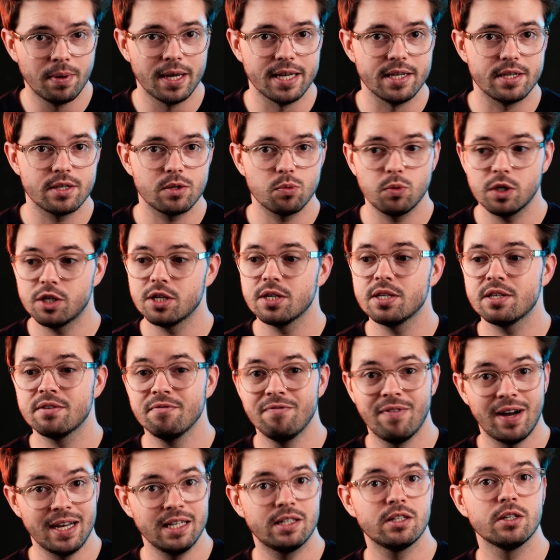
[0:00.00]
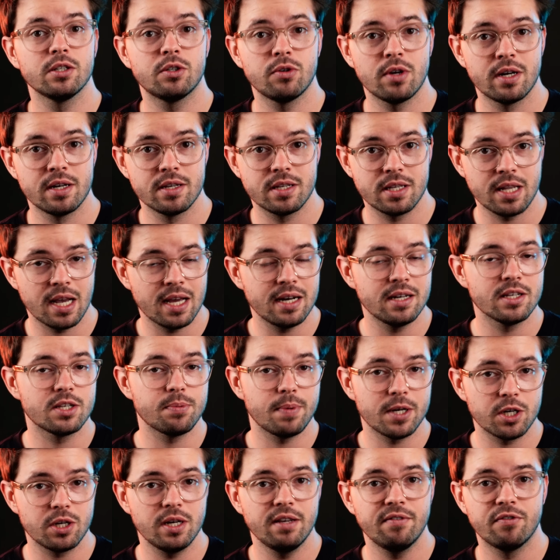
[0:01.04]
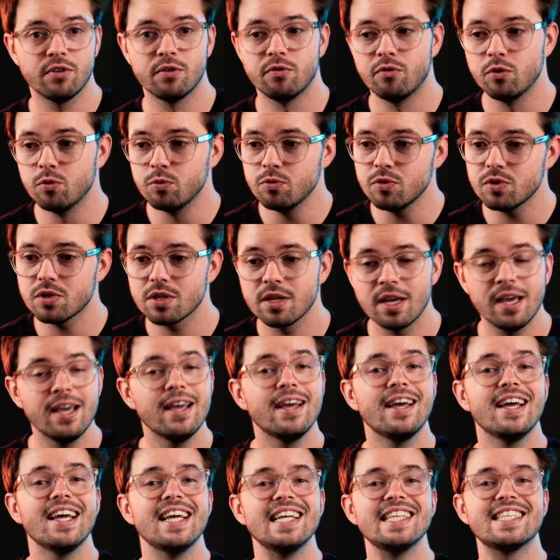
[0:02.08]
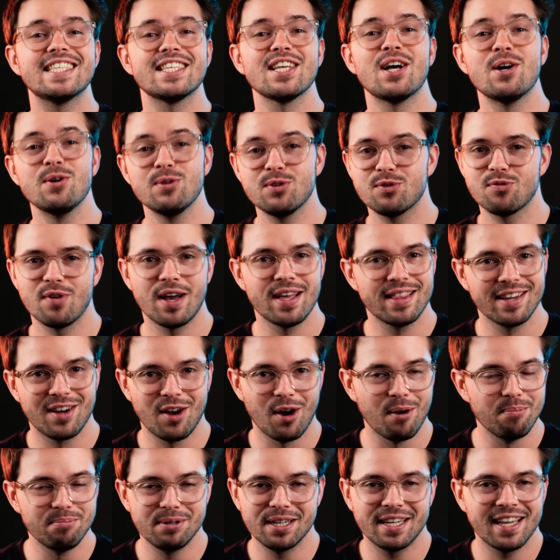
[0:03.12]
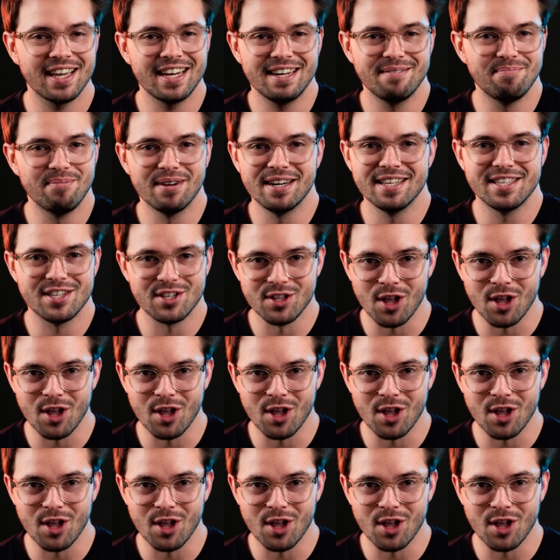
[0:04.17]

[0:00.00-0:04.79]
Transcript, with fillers: based, which is vital to understand, especially for Runes. It sounds rather complicated, but it's